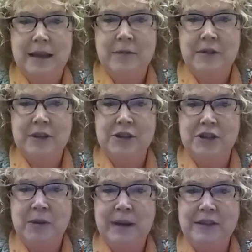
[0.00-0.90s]
I'm going to
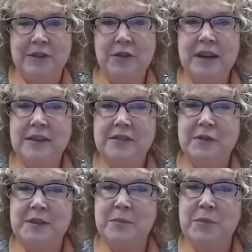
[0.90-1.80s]
share my screens
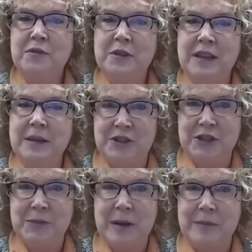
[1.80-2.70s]
for some beautiful
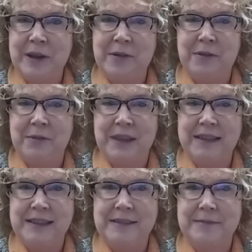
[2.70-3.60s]
images while we go through
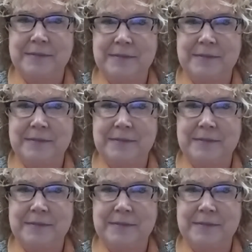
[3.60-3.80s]
this.